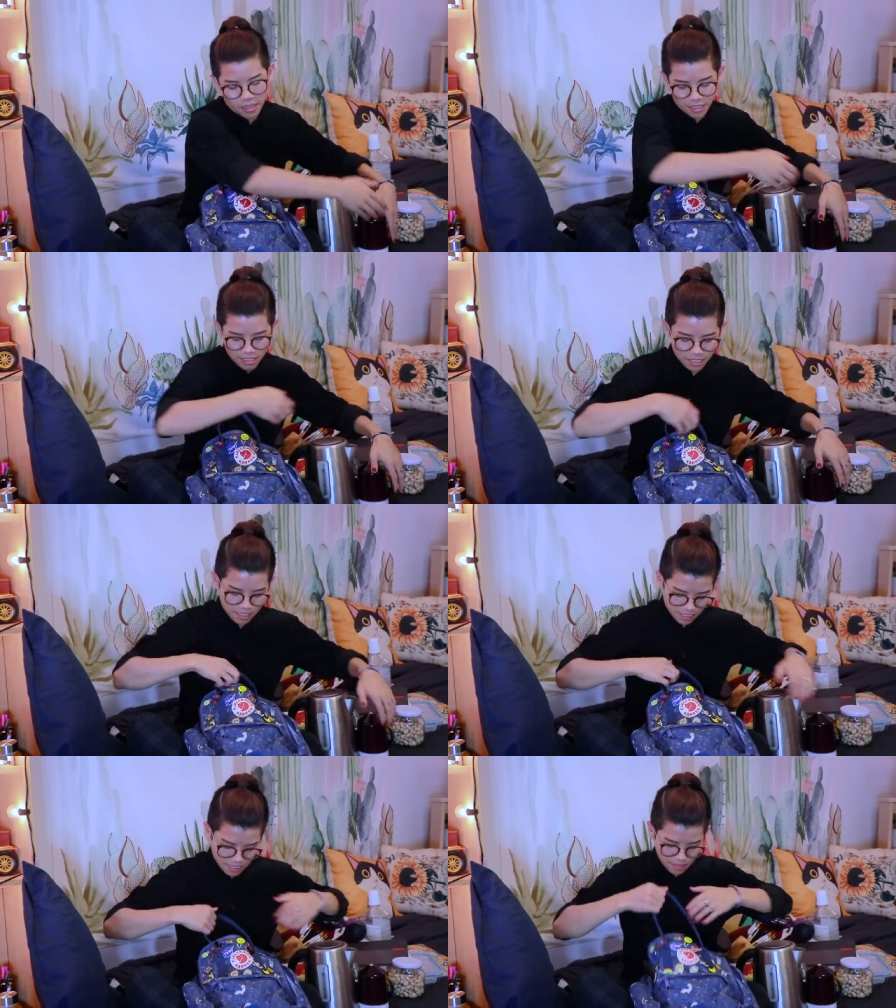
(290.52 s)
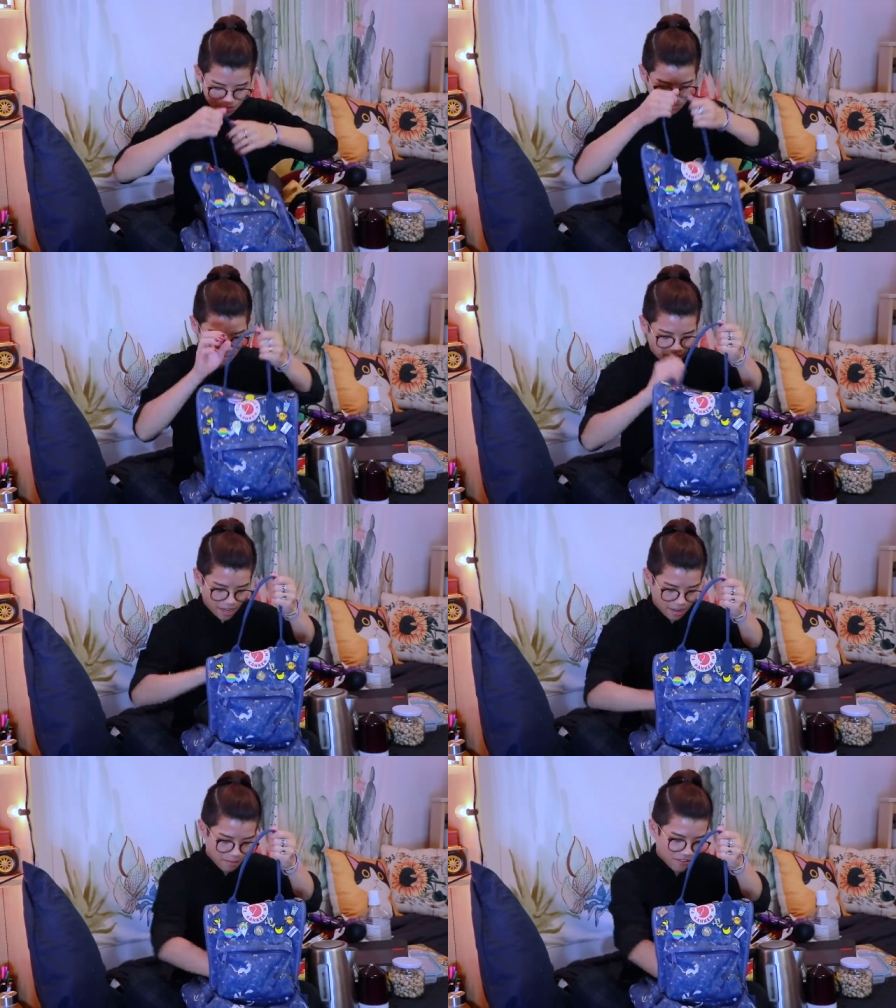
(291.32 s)
in case I get sick.
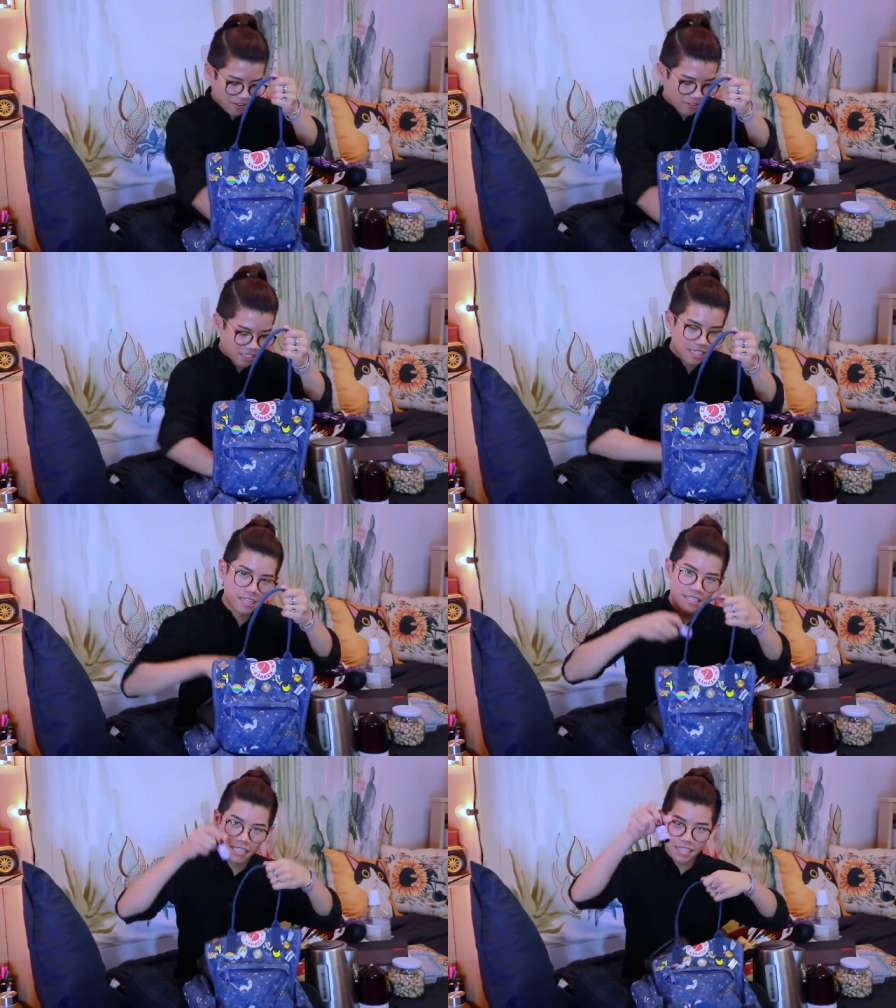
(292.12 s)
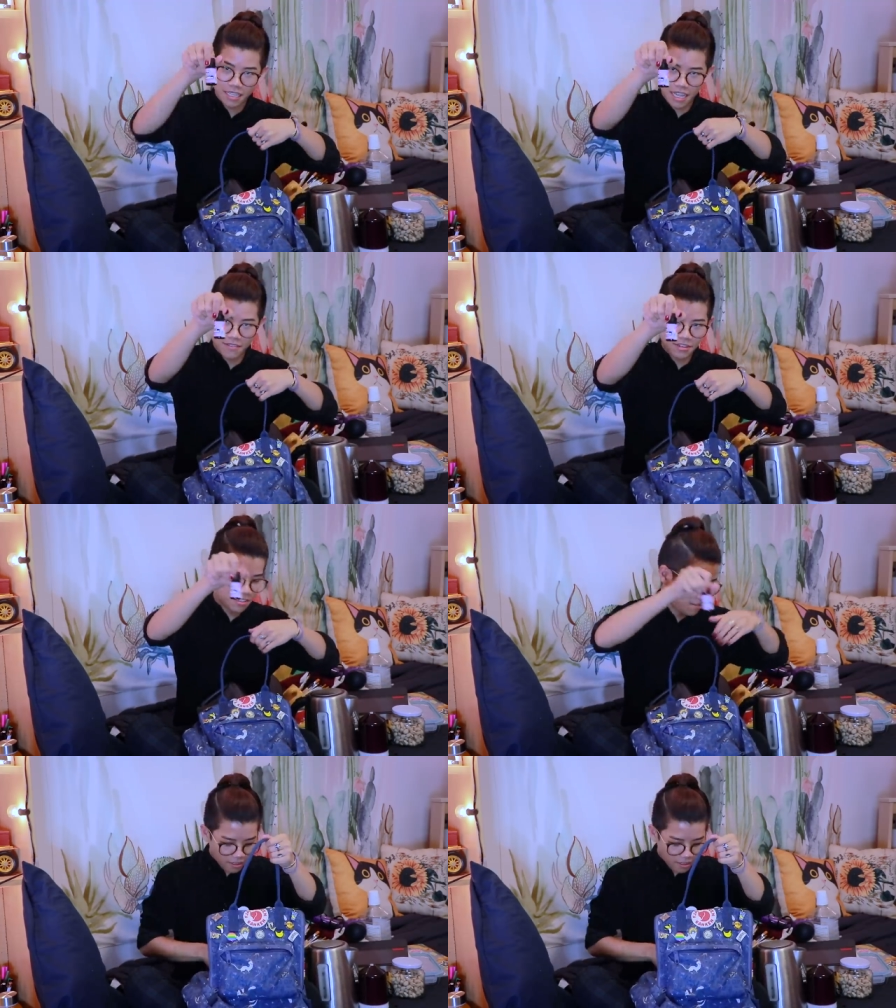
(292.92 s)
and my favorite scent is lavender.